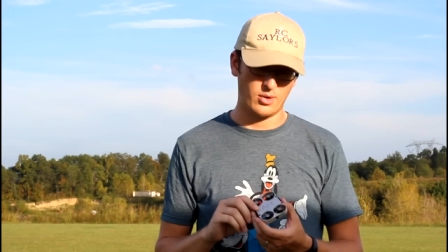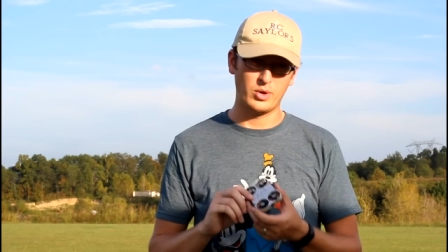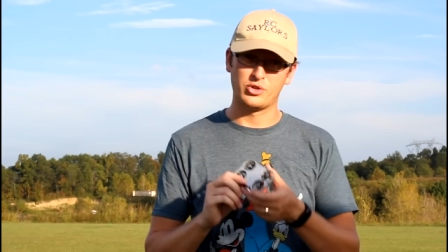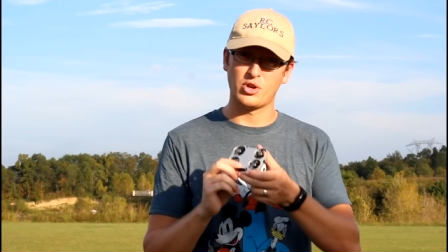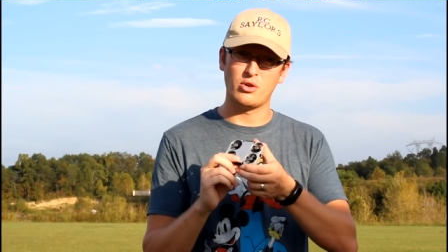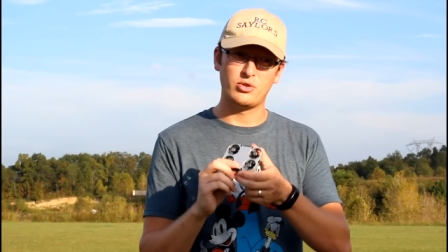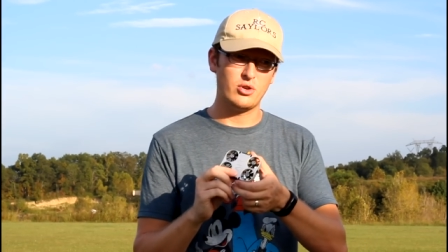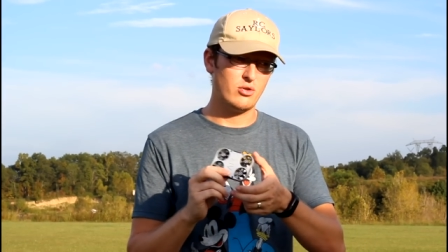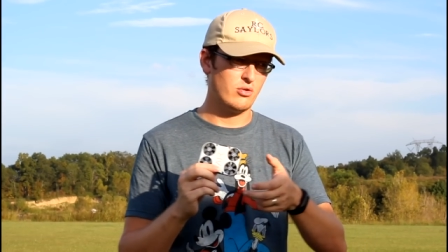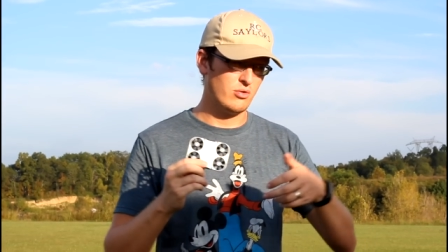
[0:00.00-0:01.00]
We showed
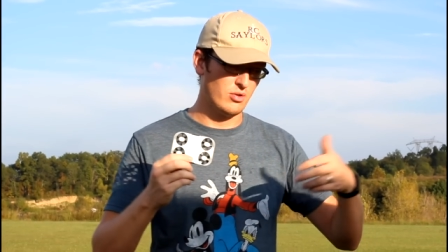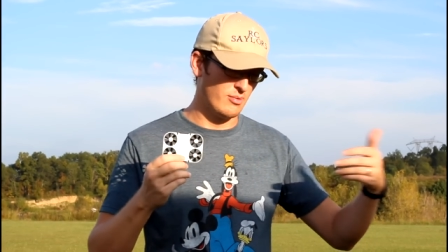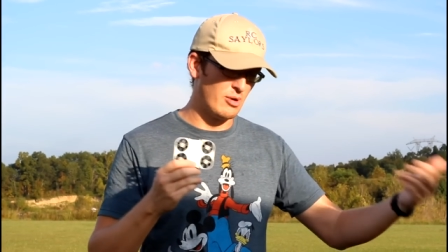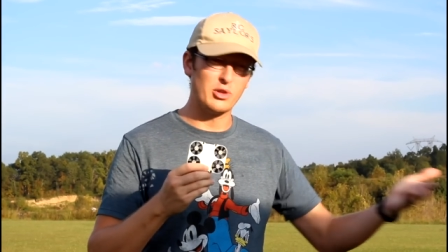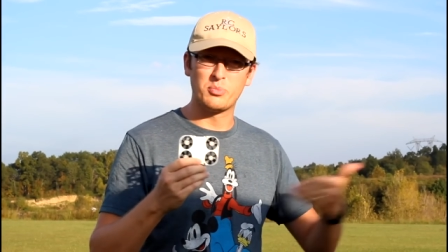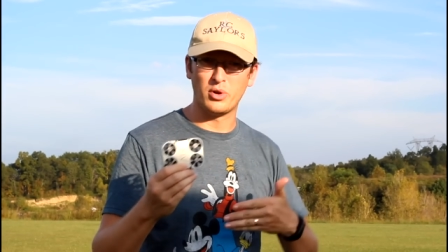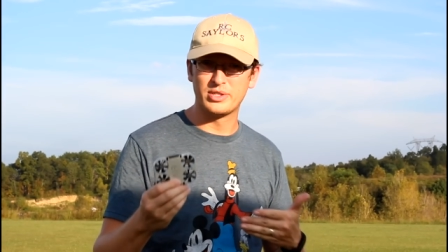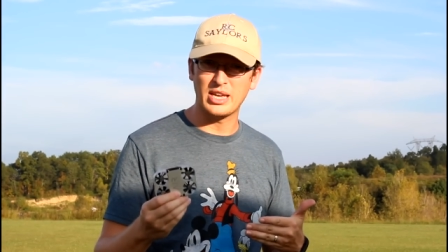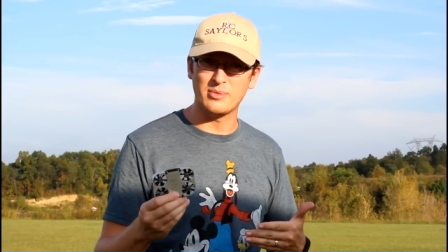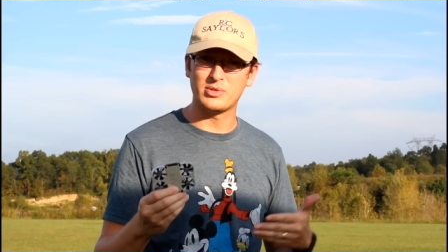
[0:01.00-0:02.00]
you multiple
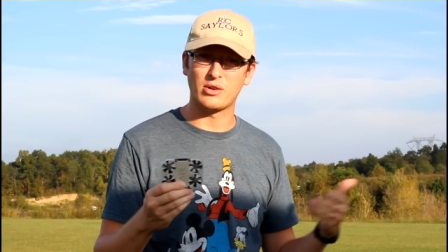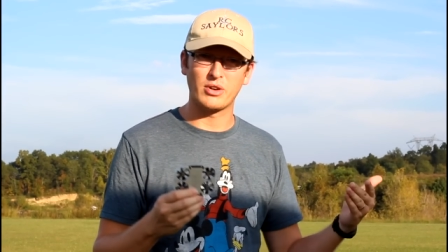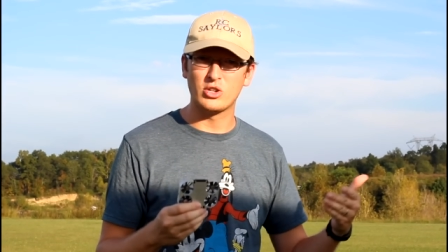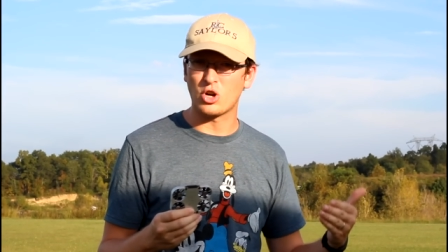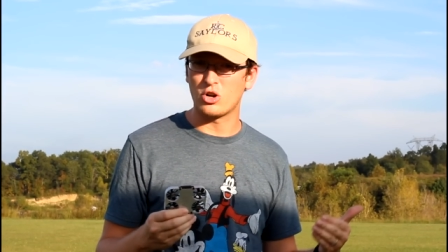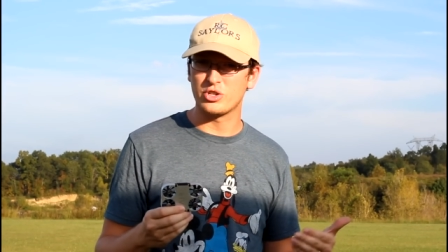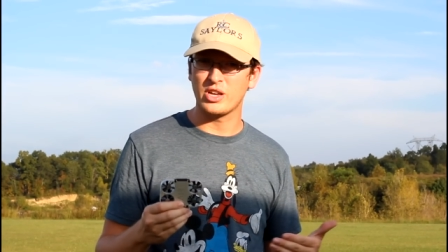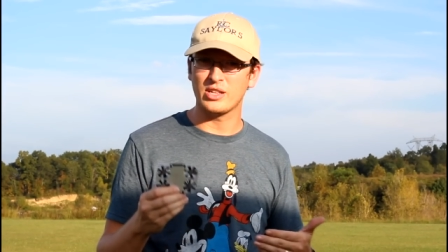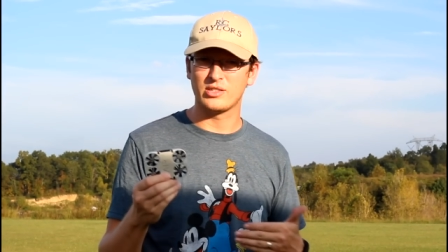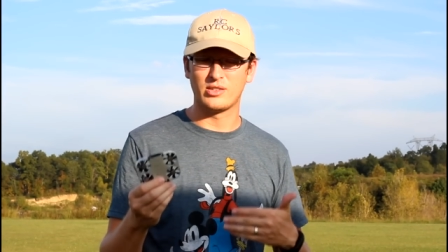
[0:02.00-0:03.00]
attempts at
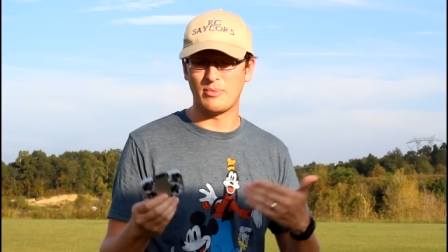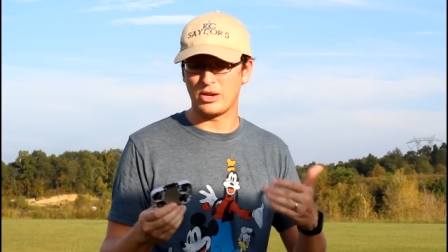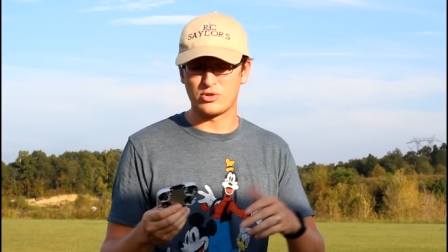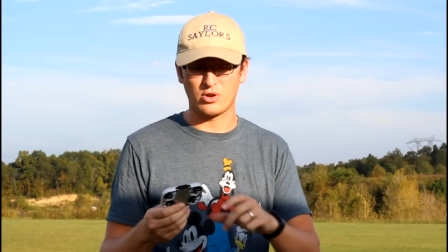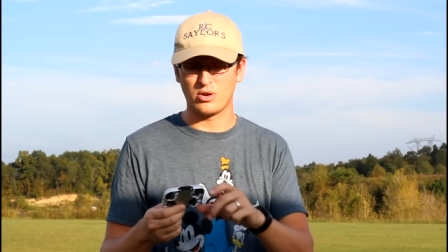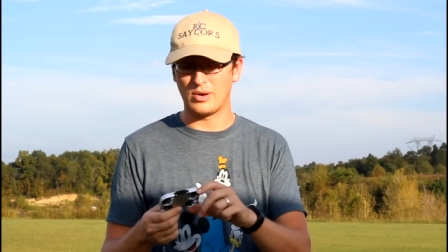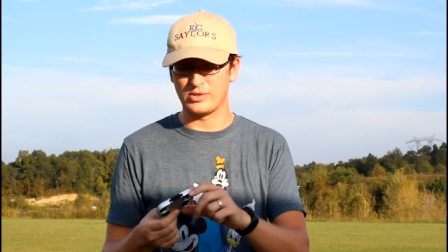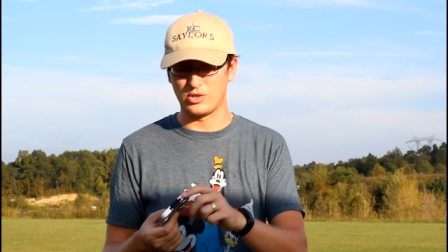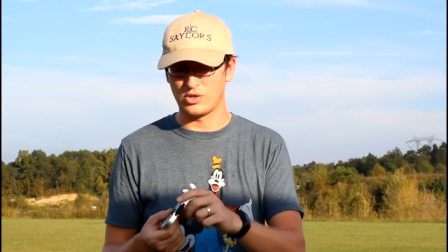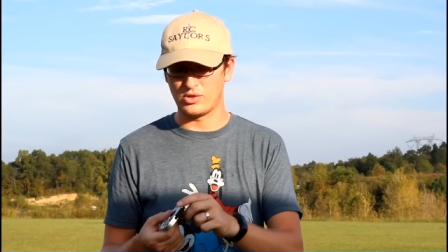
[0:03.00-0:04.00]
recharging it to make sure it
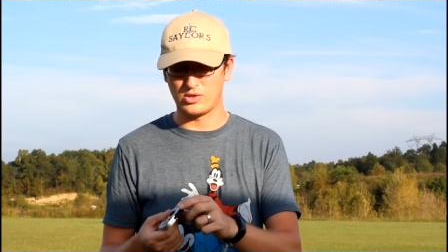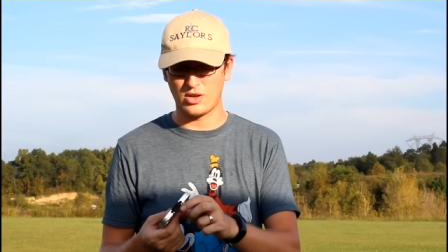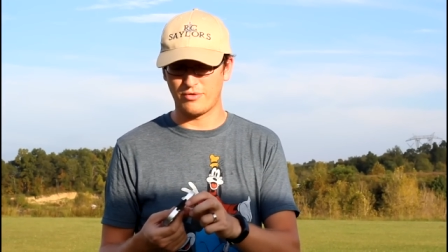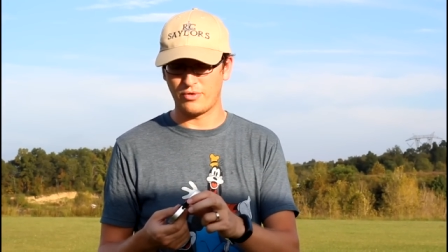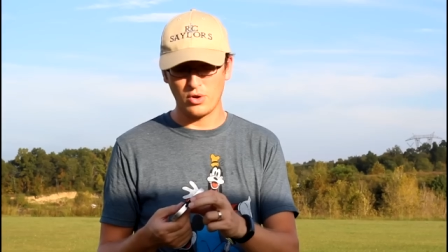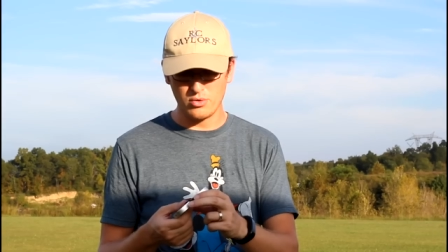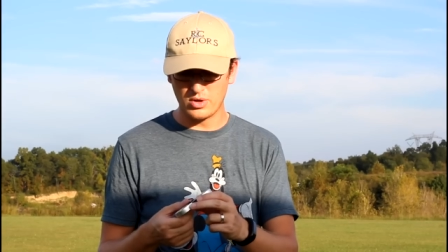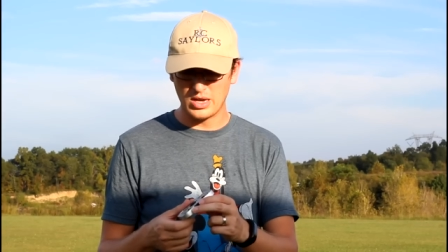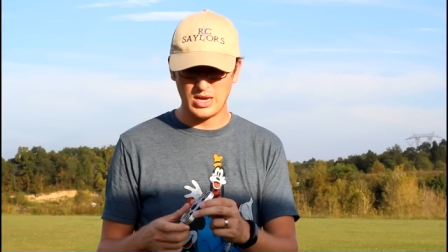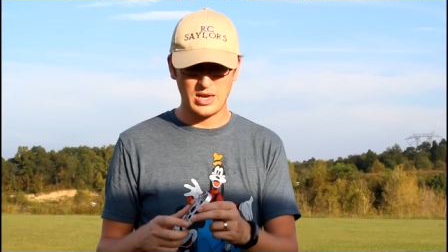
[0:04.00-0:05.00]
wasn't just a
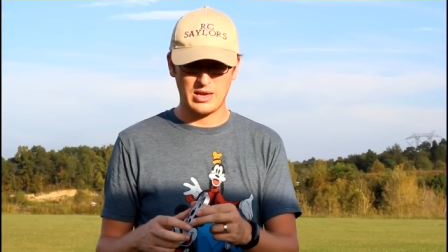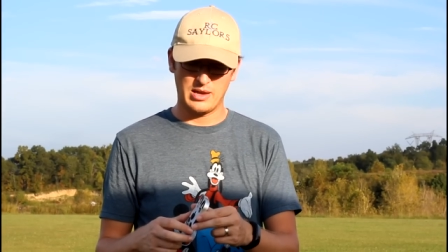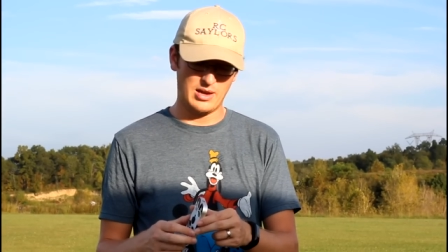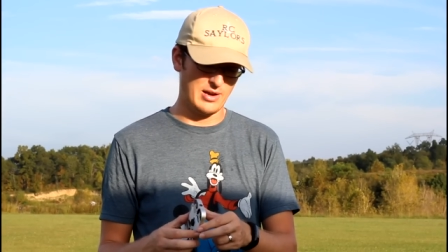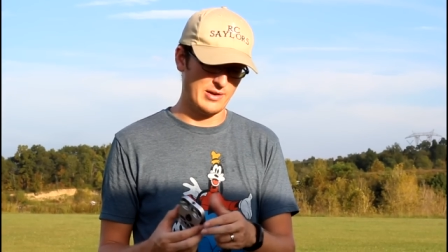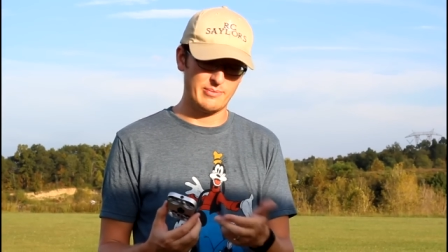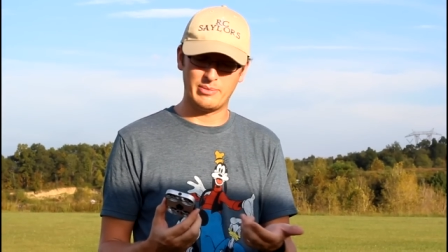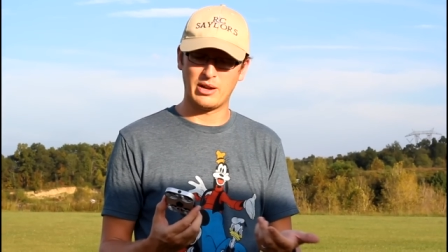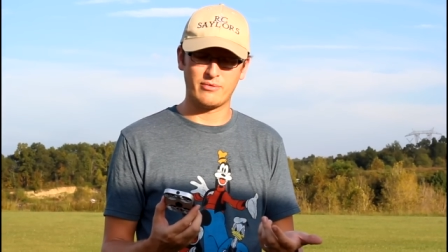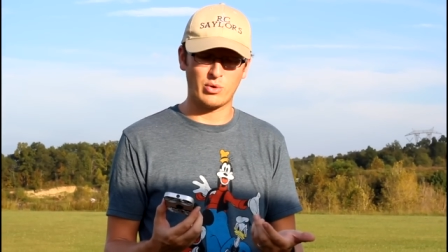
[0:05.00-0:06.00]
fluke.
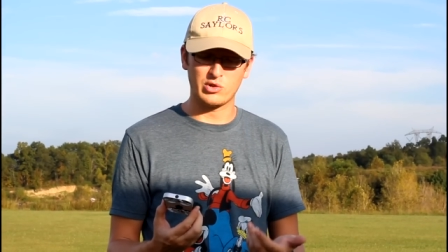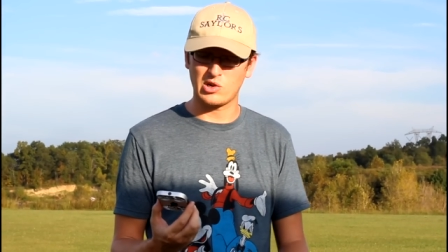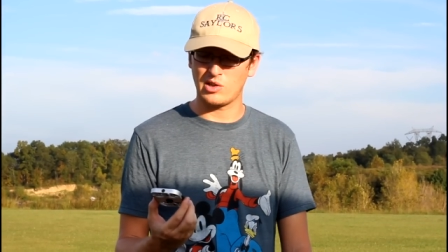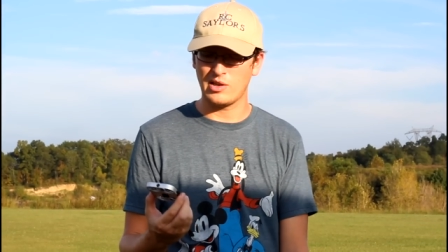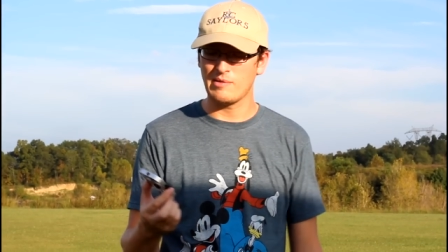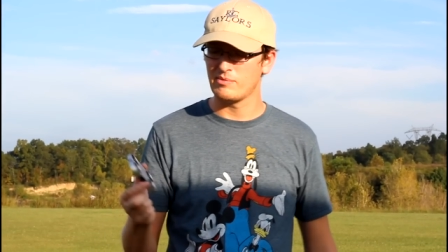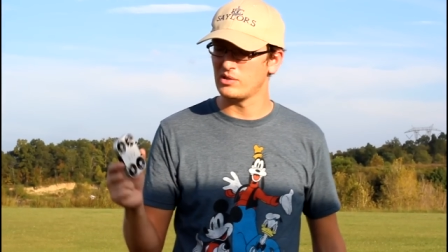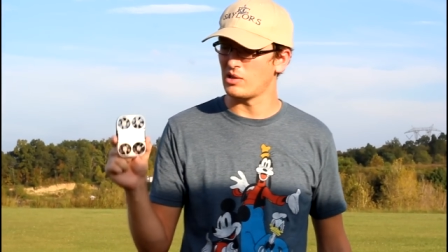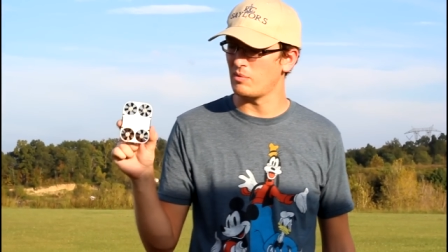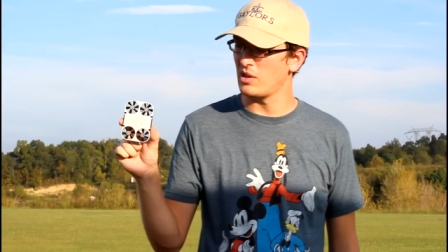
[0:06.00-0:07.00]
But unfortunately,
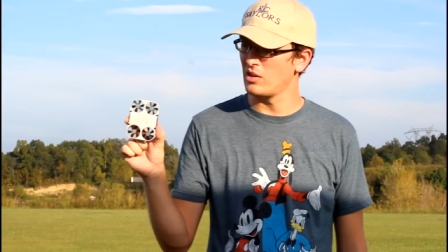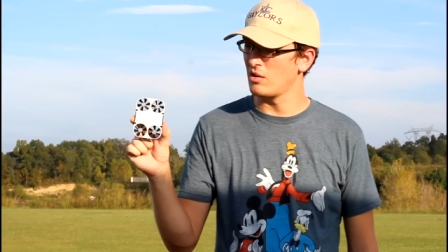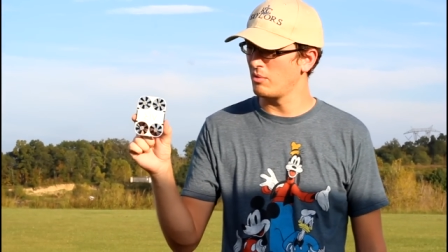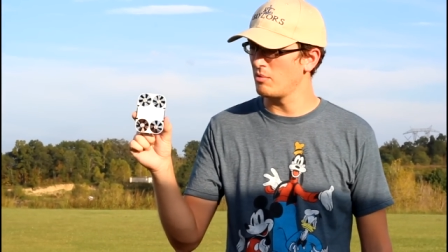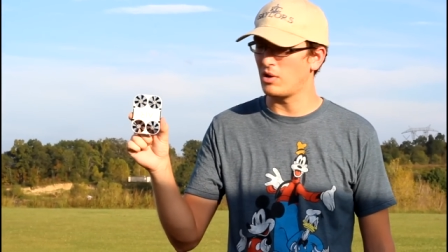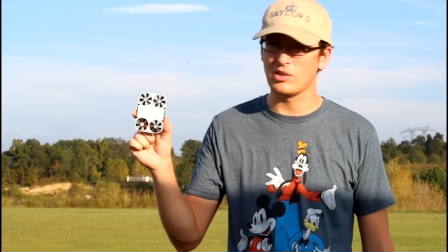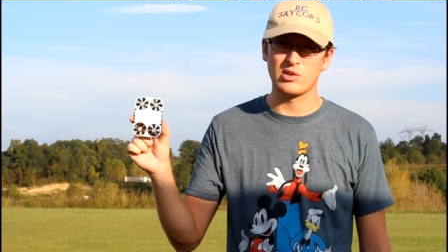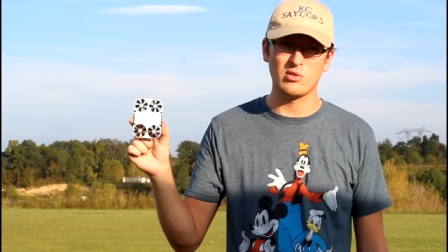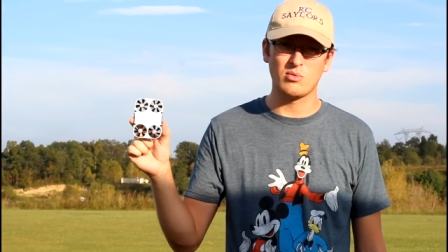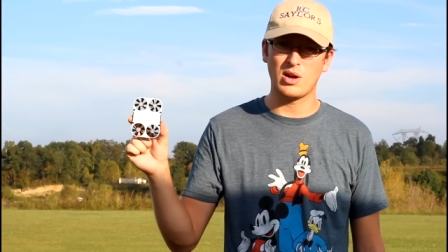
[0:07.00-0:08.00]
something that we wanted
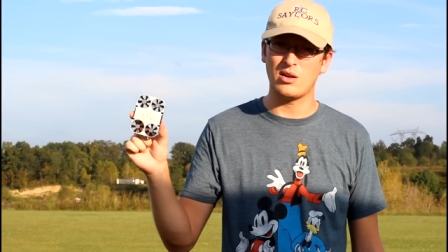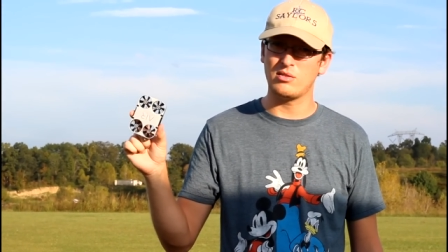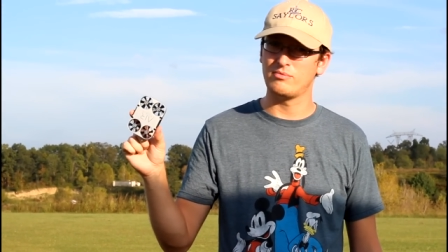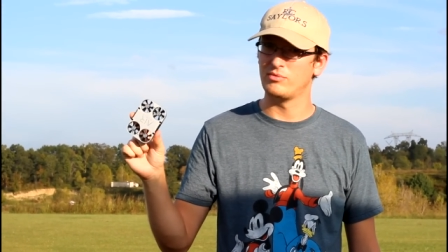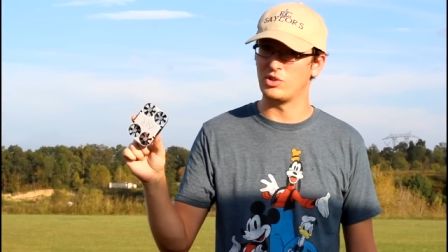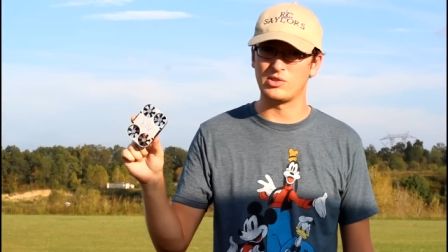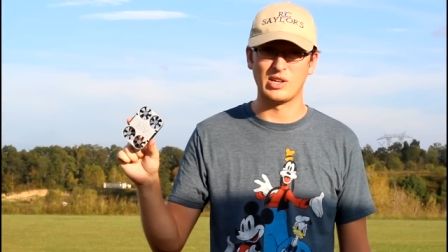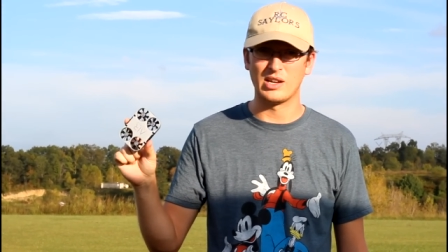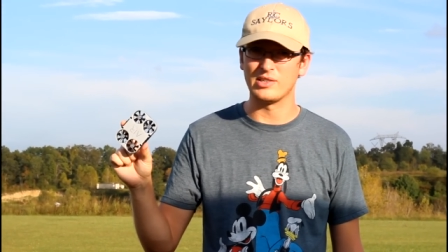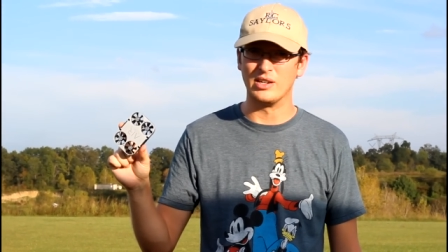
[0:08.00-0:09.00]
to do well just
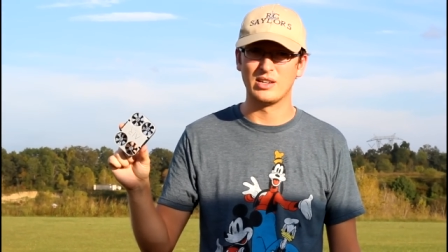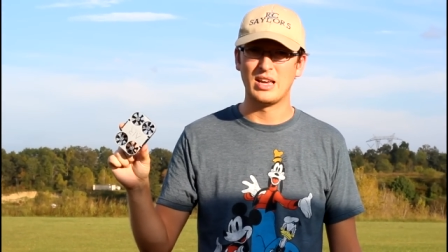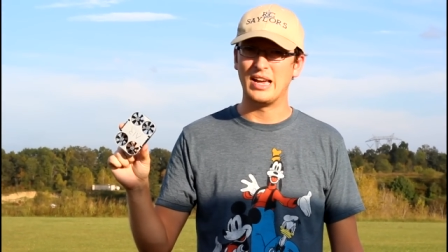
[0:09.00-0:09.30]
doesn't.